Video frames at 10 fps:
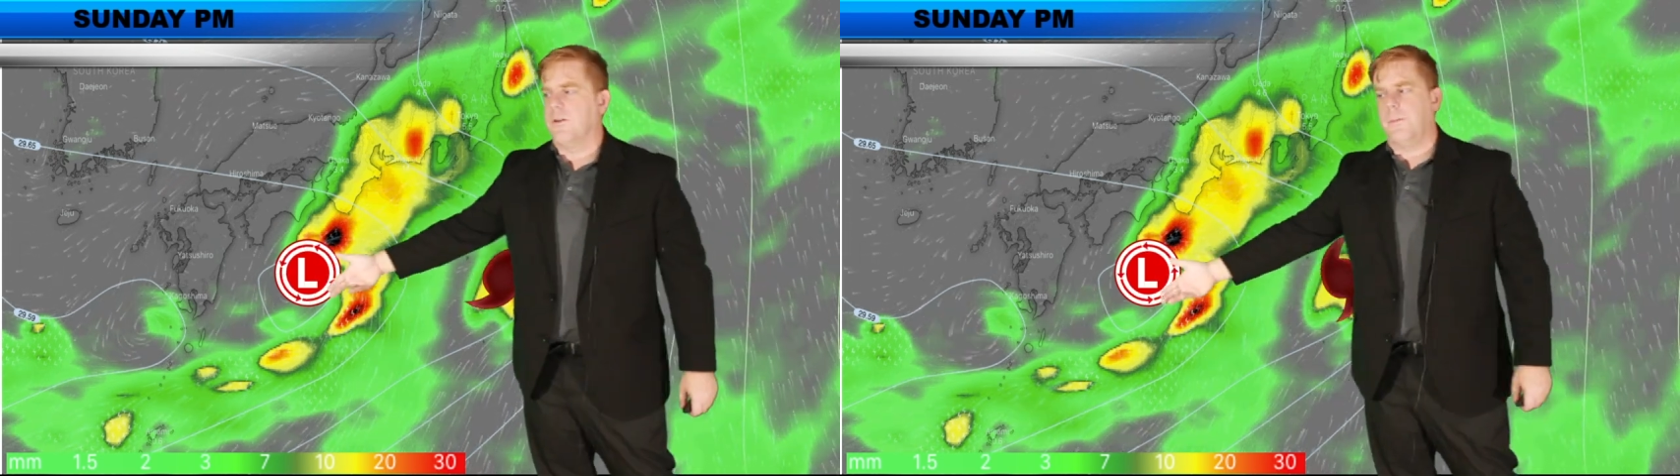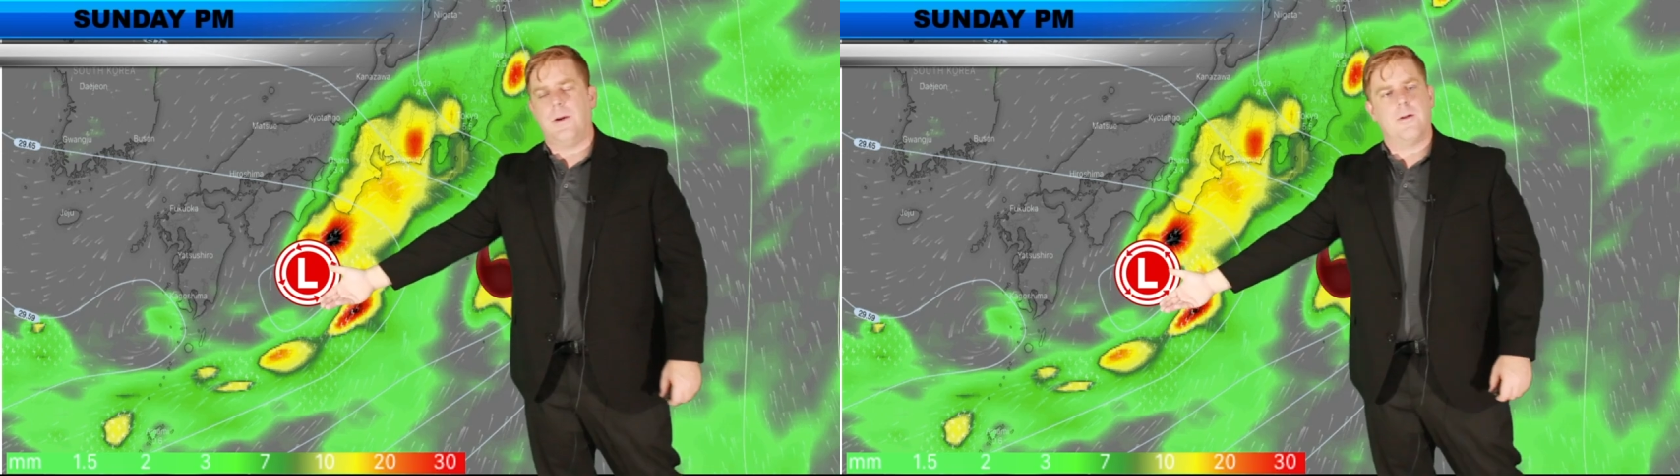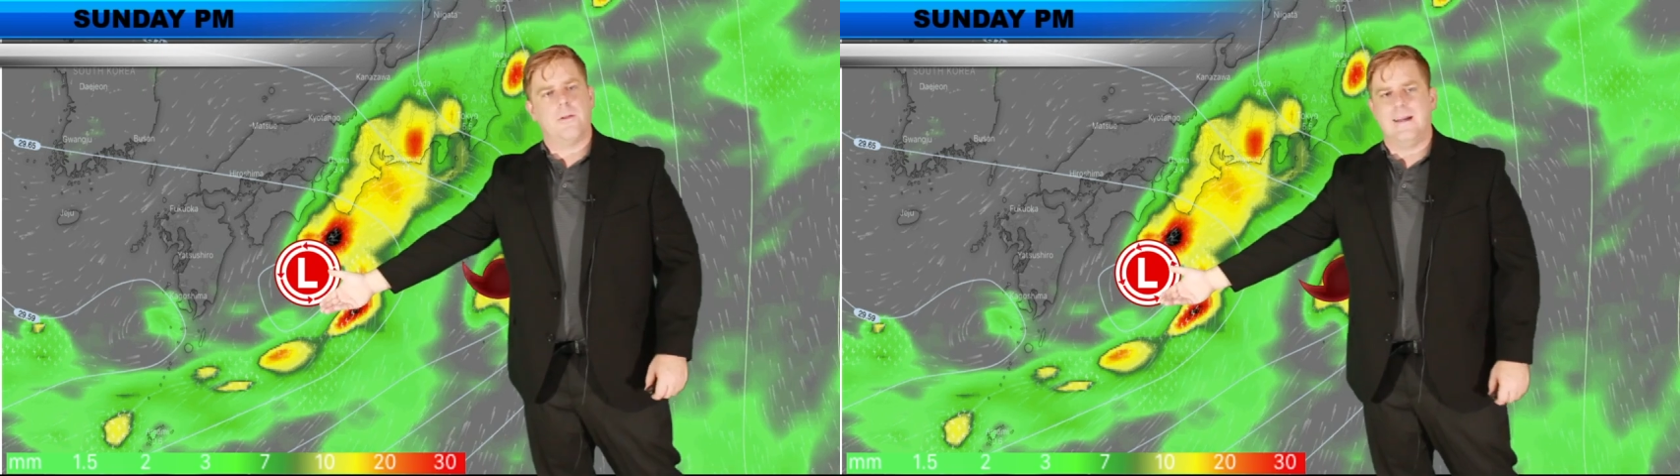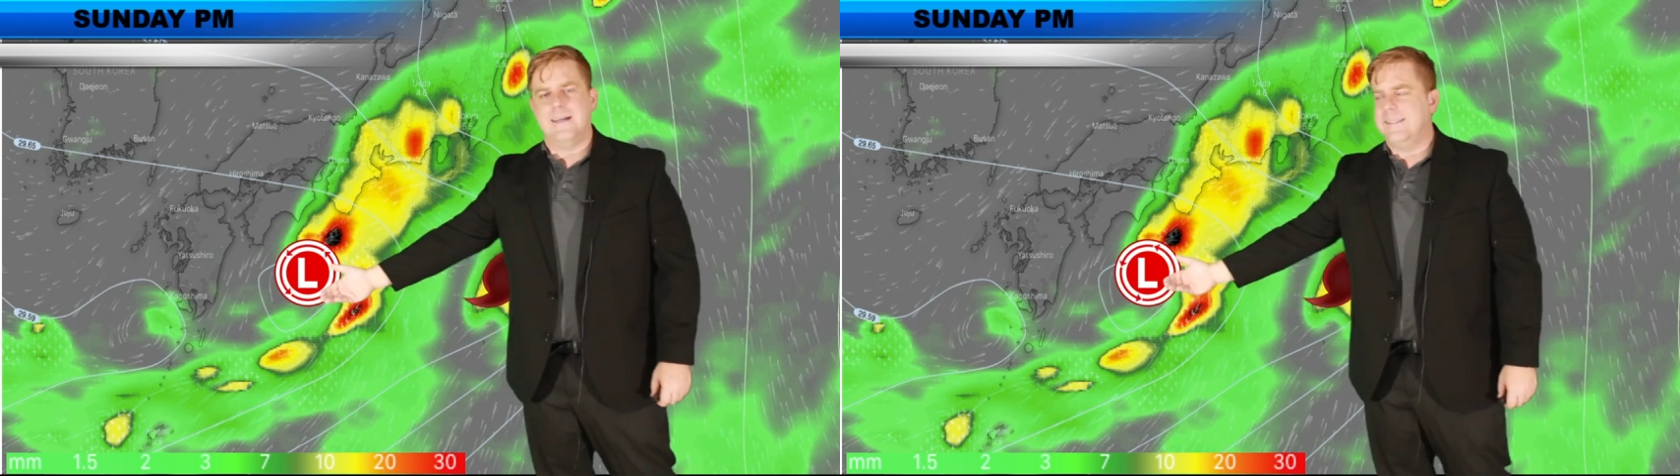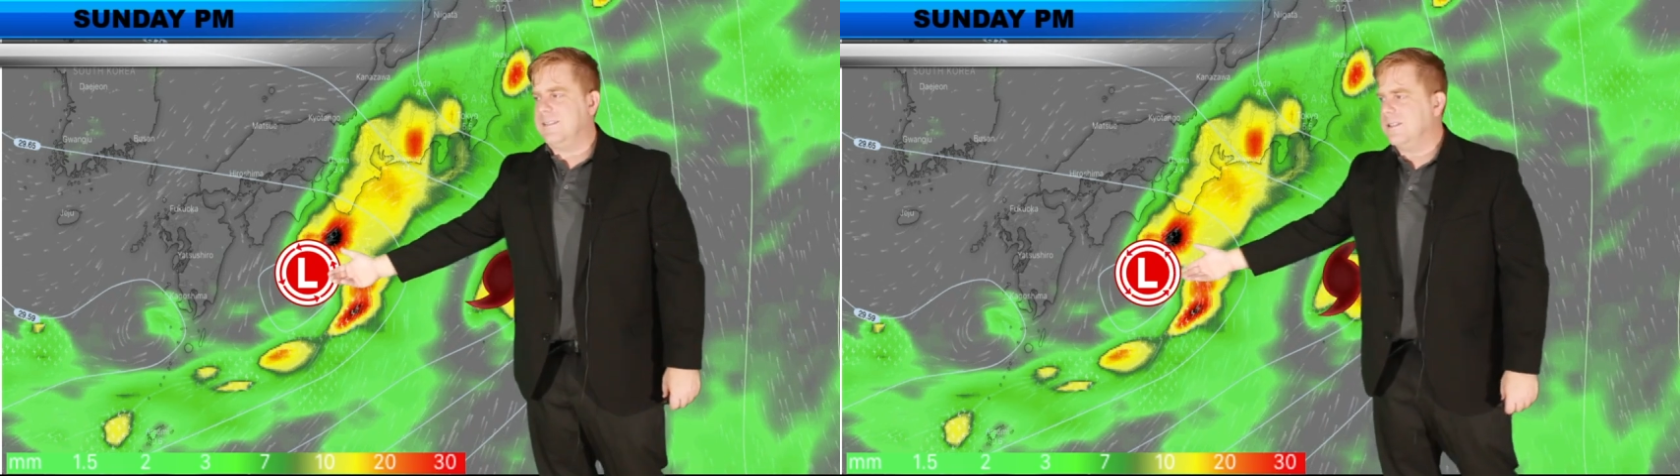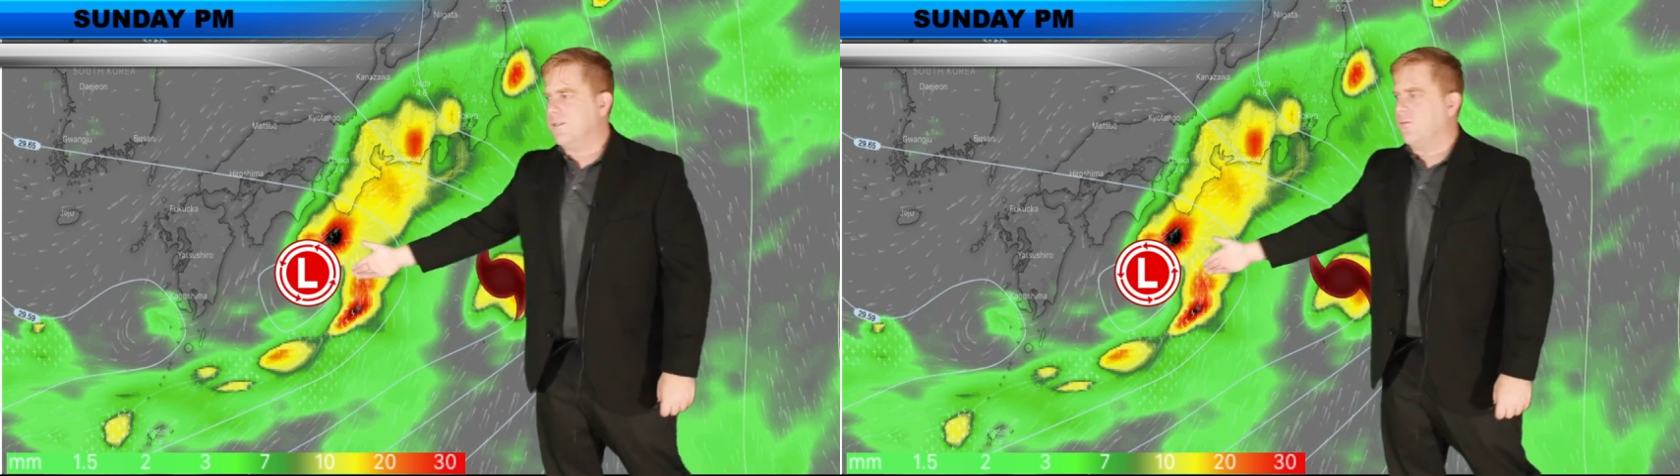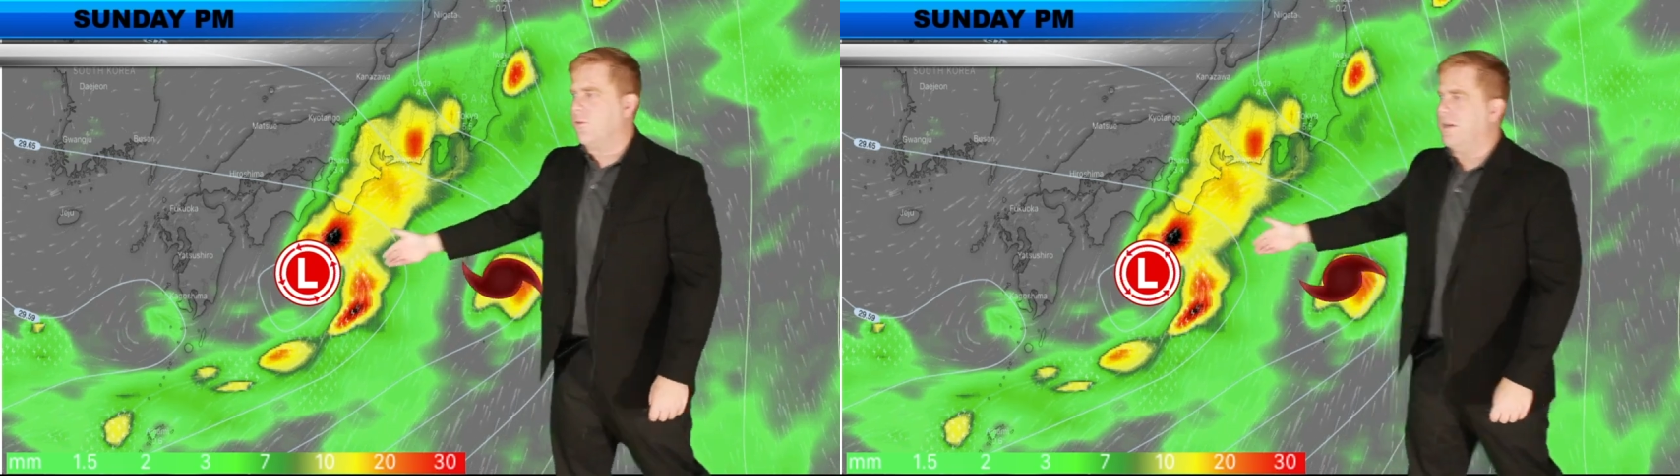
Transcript: though, part of the rainy season front,